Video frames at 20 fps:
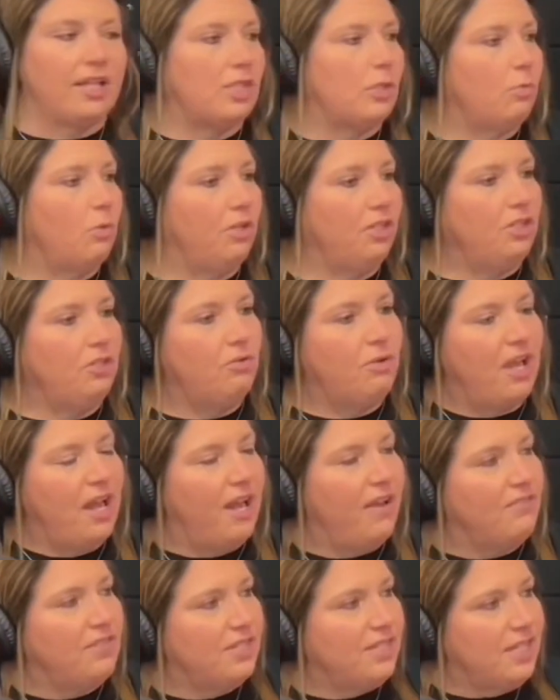What do you have
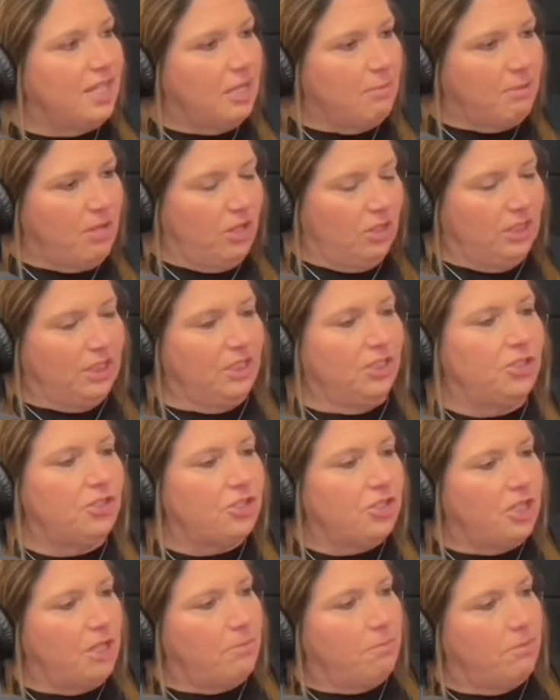to say about
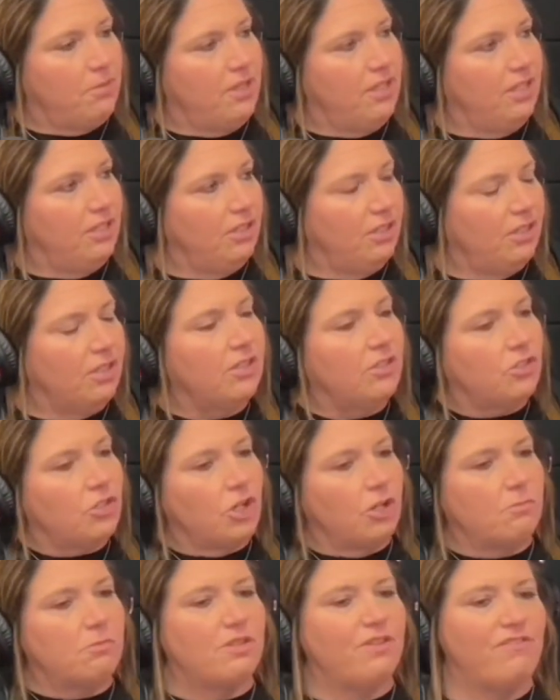leadership in
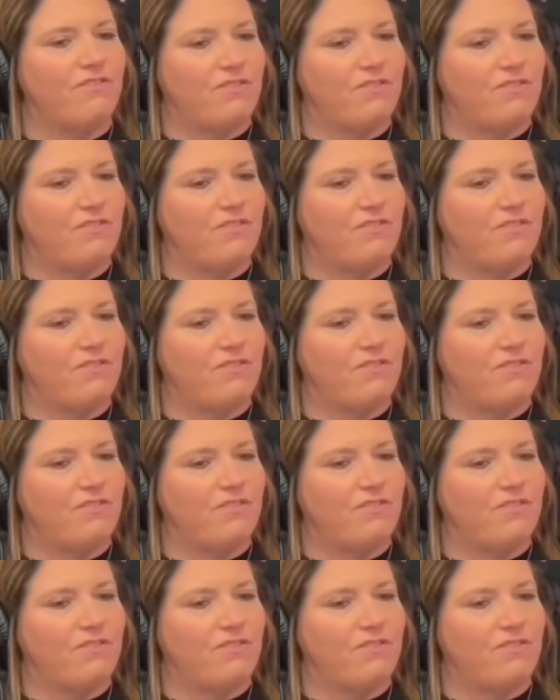terms of final